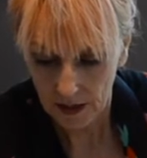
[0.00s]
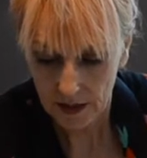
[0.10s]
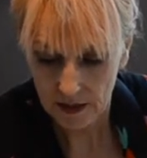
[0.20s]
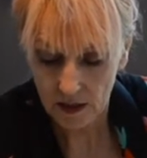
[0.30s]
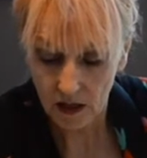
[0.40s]

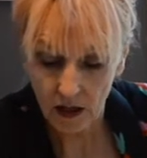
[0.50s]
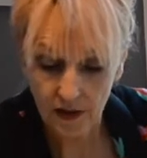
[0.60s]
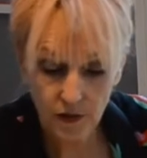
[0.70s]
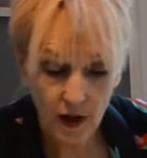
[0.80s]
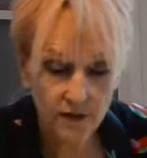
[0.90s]
is,
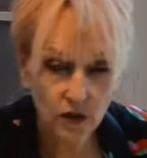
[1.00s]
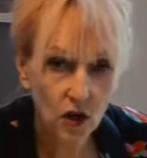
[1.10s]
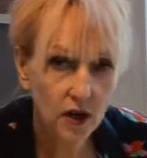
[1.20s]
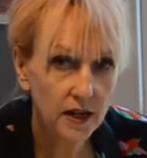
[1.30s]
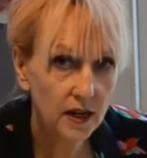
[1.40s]
if you haven't
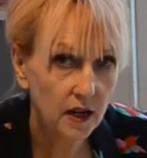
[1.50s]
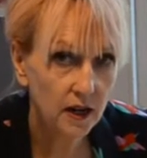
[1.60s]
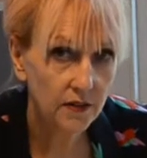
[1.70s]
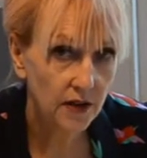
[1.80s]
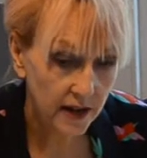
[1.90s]
got
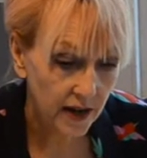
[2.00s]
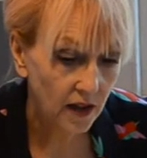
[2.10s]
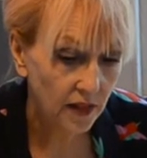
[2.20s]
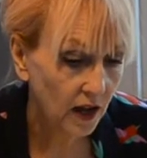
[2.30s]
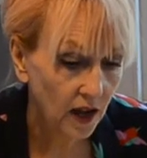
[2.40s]
any
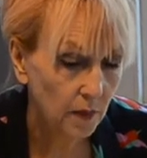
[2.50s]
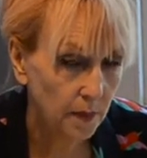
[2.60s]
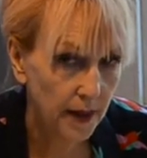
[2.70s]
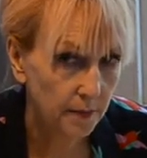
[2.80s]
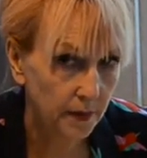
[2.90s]
other colour
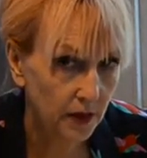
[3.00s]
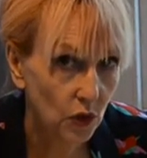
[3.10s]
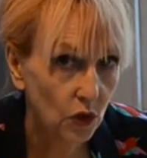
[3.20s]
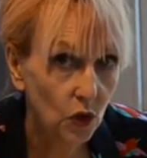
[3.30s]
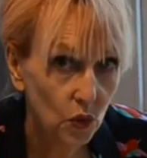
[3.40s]
paper,
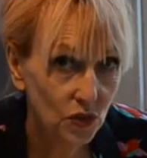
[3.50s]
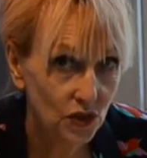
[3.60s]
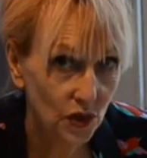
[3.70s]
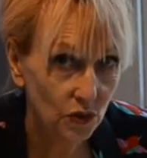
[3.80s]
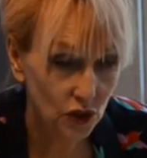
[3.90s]
you can
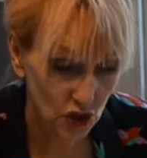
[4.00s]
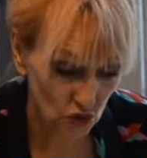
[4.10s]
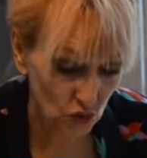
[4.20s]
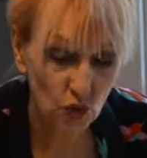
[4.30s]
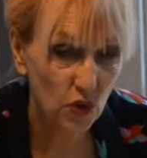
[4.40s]
also just
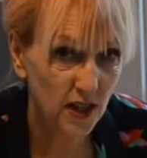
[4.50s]
draw